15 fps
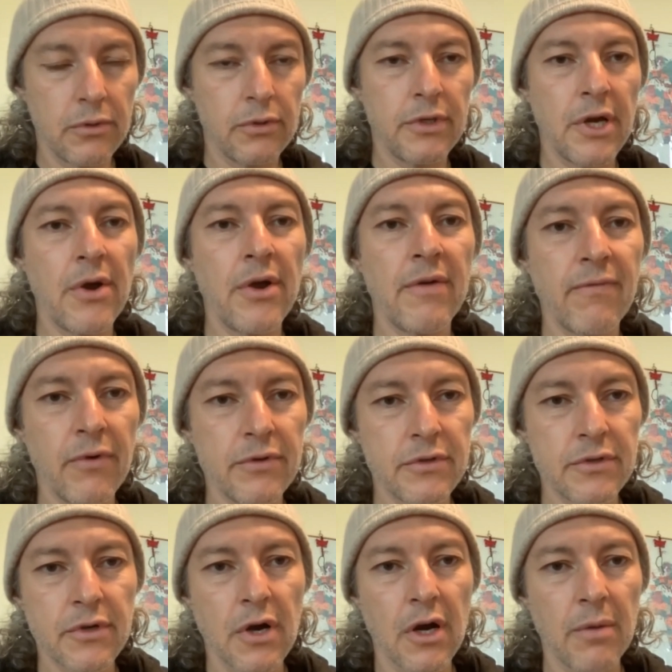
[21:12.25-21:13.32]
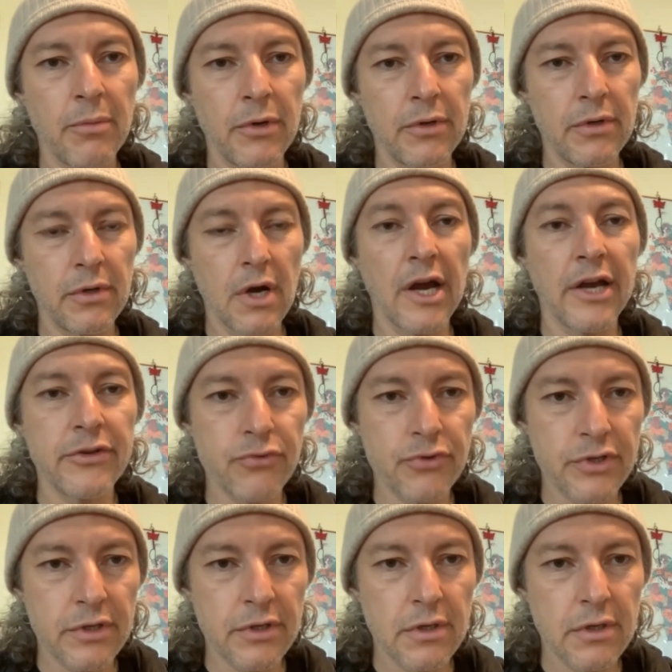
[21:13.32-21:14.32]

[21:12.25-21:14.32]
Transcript: deuterium versus carbon to hydrogen,